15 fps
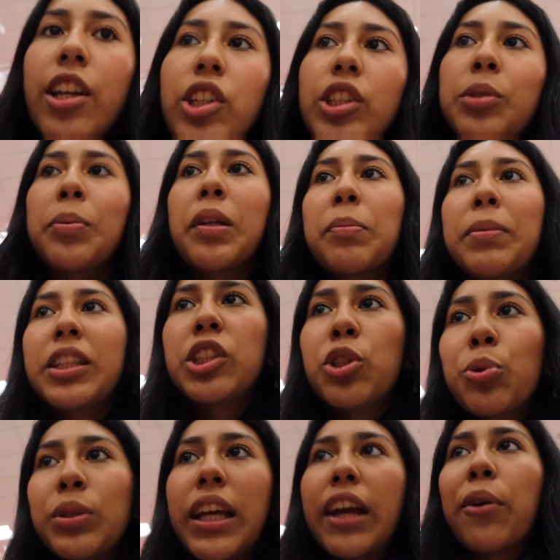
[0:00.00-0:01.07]
do you expect me
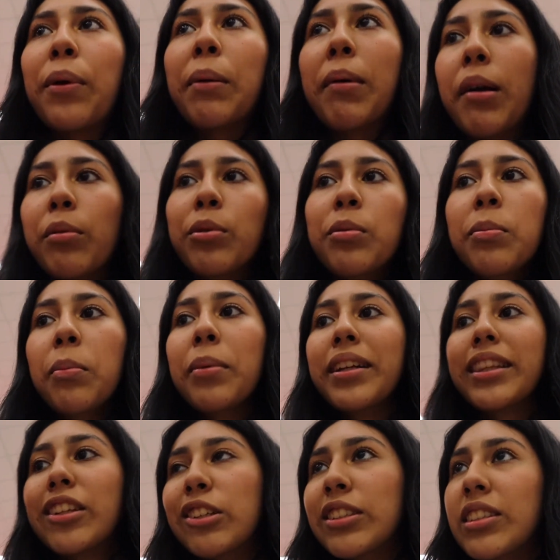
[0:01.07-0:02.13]
to decorate my room,
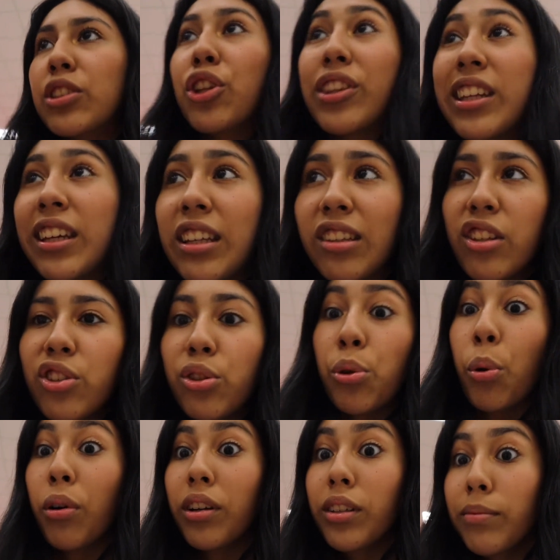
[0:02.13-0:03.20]
but there is nothing in this store?